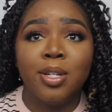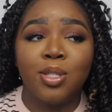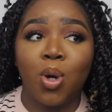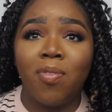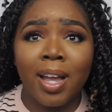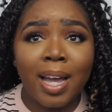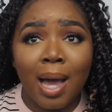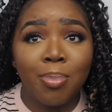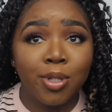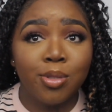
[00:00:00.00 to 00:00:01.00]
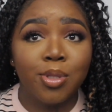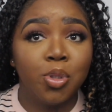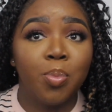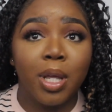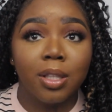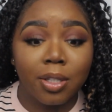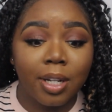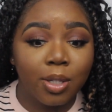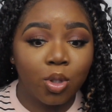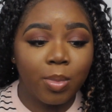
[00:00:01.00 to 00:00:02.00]
So if I can hop on YouTube and
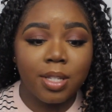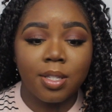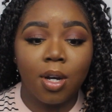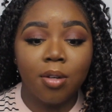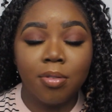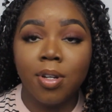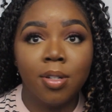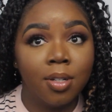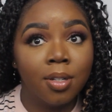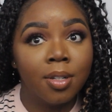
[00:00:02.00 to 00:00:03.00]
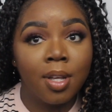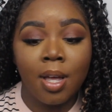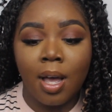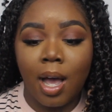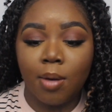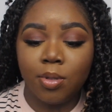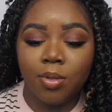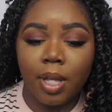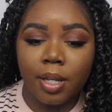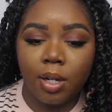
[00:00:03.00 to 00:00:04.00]
learn how to do it myself, I would
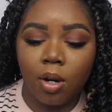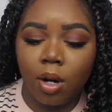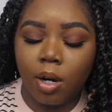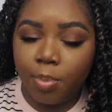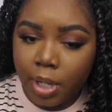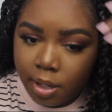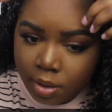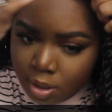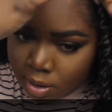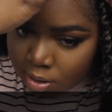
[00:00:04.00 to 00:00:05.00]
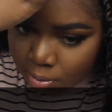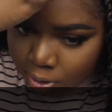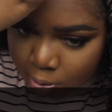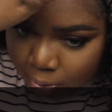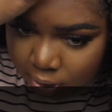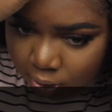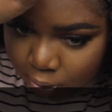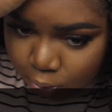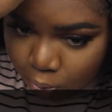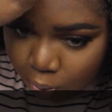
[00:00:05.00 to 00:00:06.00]
do that in a heartbeat. So I'm just putting a little